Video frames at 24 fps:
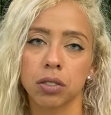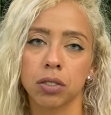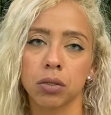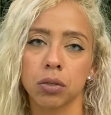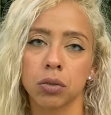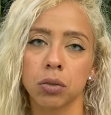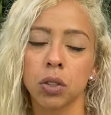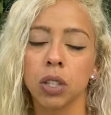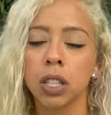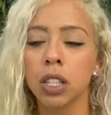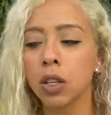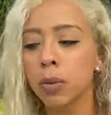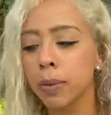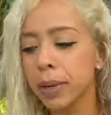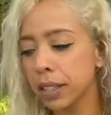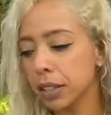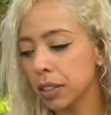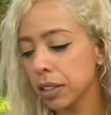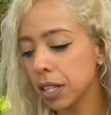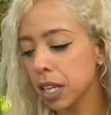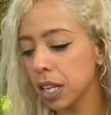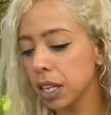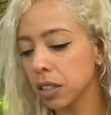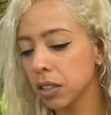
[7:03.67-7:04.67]
We're going to go back
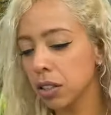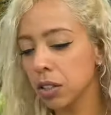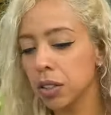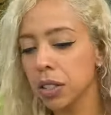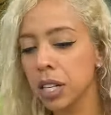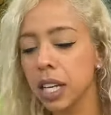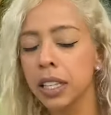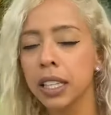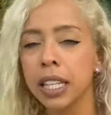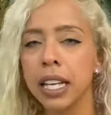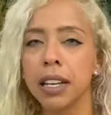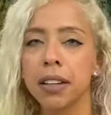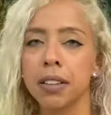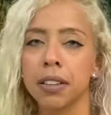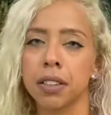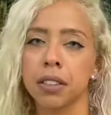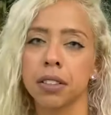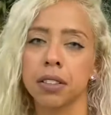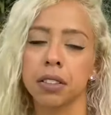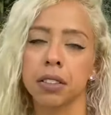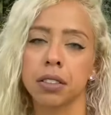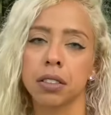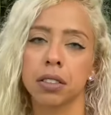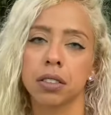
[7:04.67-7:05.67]
to that. You're not there.
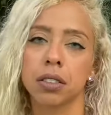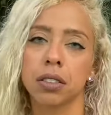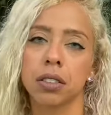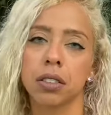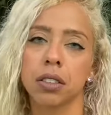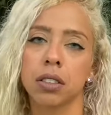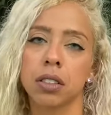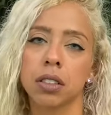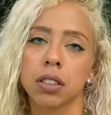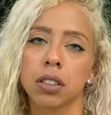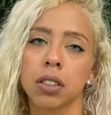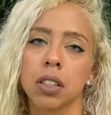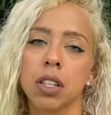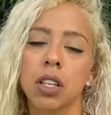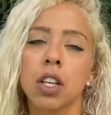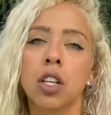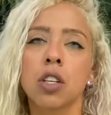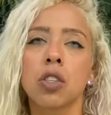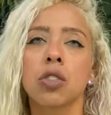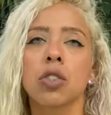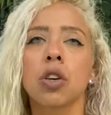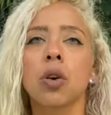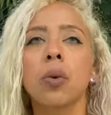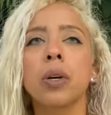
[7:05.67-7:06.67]

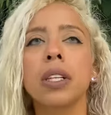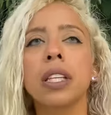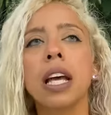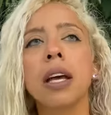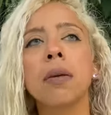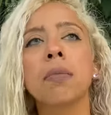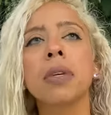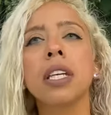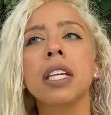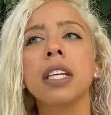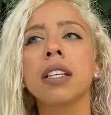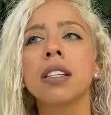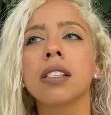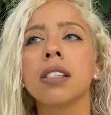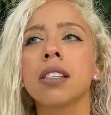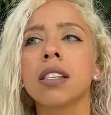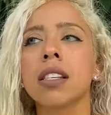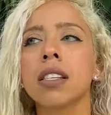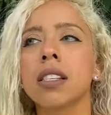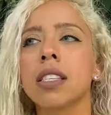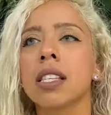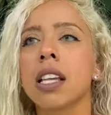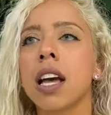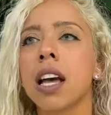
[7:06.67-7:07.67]
So, what that means
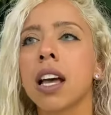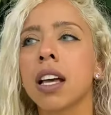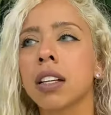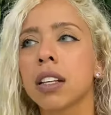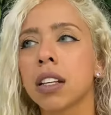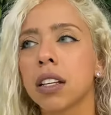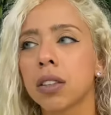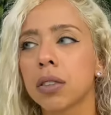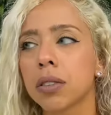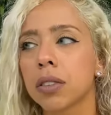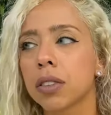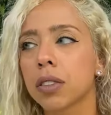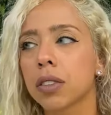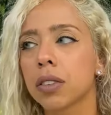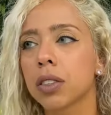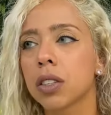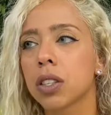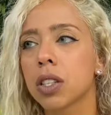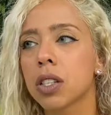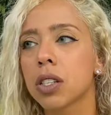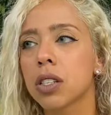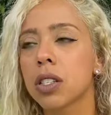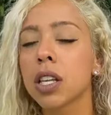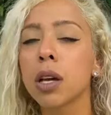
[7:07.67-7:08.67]
is that
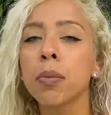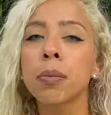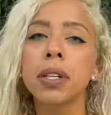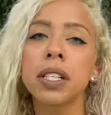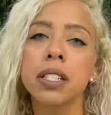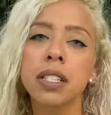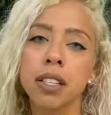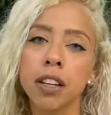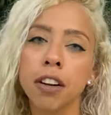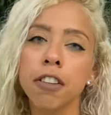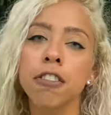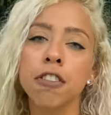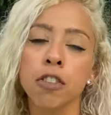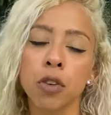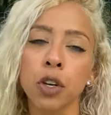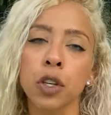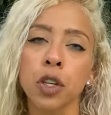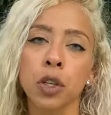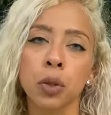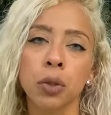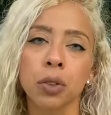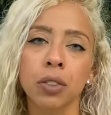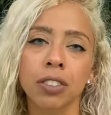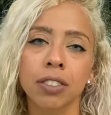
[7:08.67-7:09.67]
somebody's there for you.